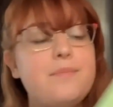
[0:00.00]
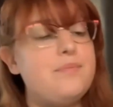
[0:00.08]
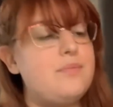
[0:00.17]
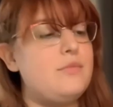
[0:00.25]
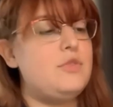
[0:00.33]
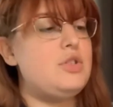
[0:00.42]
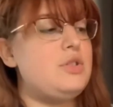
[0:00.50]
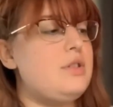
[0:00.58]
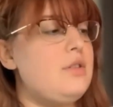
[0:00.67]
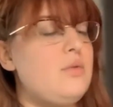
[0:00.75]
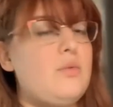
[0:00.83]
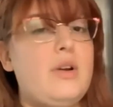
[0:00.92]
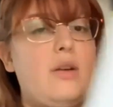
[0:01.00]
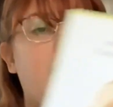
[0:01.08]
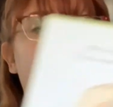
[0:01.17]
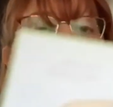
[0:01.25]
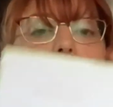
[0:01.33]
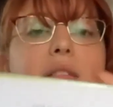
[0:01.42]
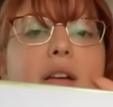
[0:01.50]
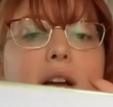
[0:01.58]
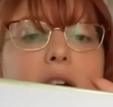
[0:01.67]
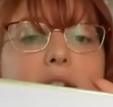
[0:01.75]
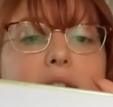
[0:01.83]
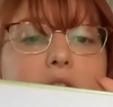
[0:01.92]
just where they are in
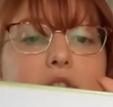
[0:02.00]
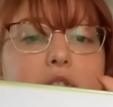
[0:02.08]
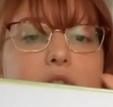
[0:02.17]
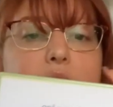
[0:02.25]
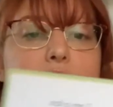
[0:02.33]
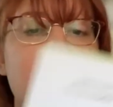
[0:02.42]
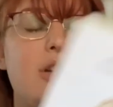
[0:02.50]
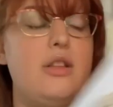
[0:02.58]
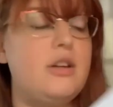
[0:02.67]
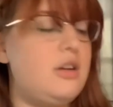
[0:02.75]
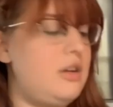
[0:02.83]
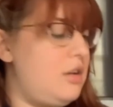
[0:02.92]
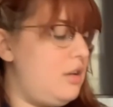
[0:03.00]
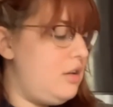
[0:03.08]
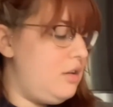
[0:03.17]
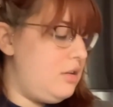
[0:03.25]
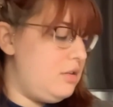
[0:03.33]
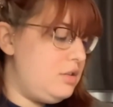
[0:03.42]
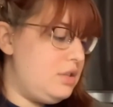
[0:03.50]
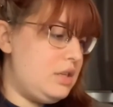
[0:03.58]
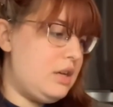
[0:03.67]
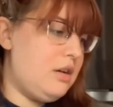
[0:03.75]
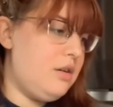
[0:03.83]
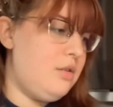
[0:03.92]
connection to each other.
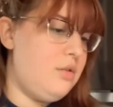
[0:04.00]
So